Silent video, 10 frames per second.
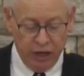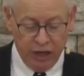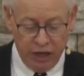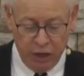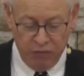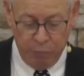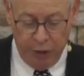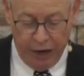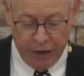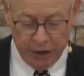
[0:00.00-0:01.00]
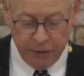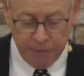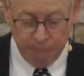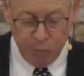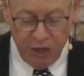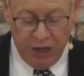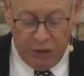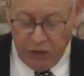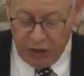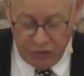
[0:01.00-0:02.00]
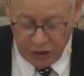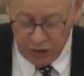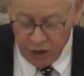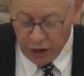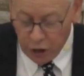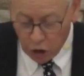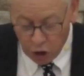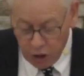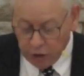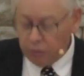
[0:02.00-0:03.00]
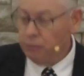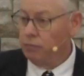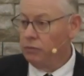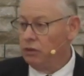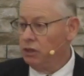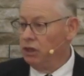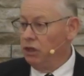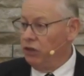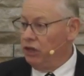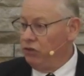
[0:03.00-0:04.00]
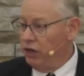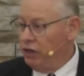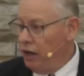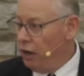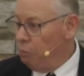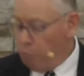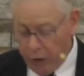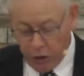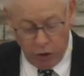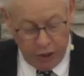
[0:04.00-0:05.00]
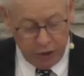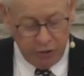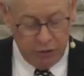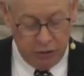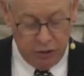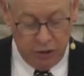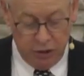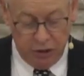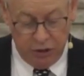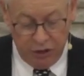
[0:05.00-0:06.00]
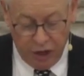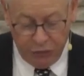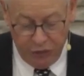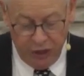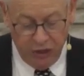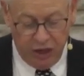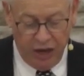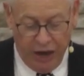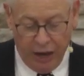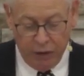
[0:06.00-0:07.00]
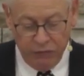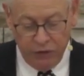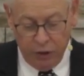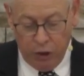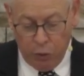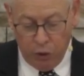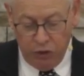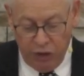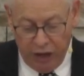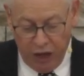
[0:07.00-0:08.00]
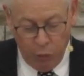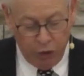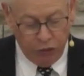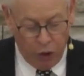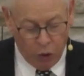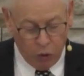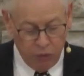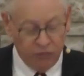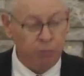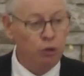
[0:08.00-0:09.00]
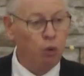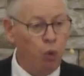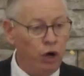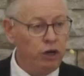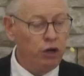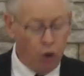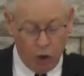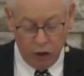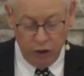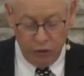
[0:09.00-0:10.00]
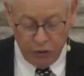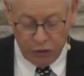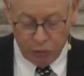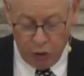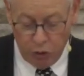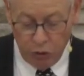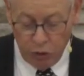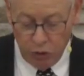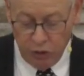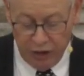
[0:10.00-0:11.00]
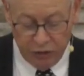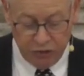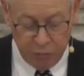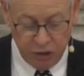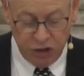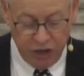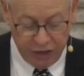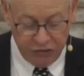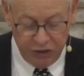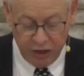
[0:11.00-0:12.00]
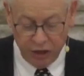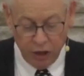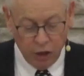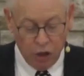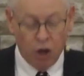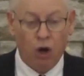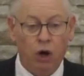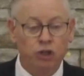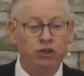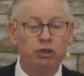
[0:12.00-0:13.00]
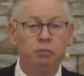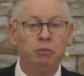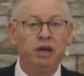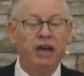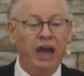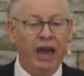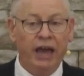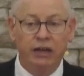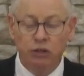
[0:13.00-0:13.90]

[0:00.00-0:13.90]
give back. They did not earn it. They did not merit it. Nothing they have would they withhold from the one on the throne who is majestic, awesome, and